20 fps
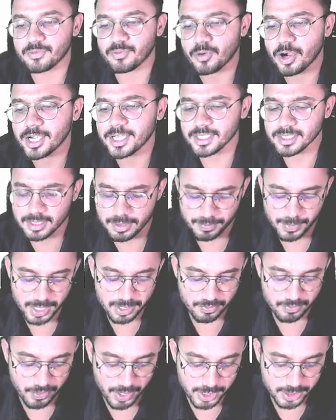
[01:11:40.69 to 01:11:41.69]
What is the
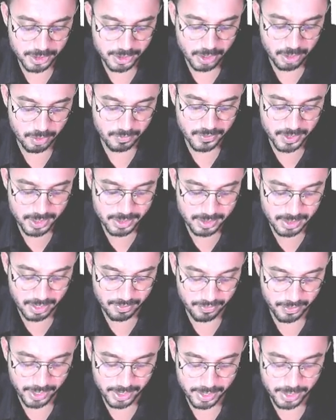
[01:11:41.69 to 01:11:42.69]
main function of this
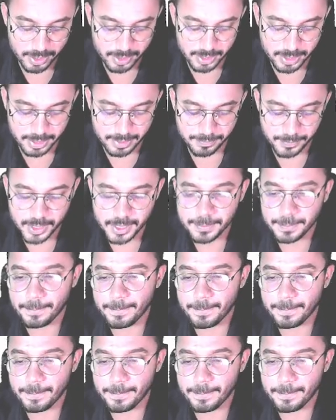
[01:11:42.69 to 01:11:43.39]
surfactant? Tell me.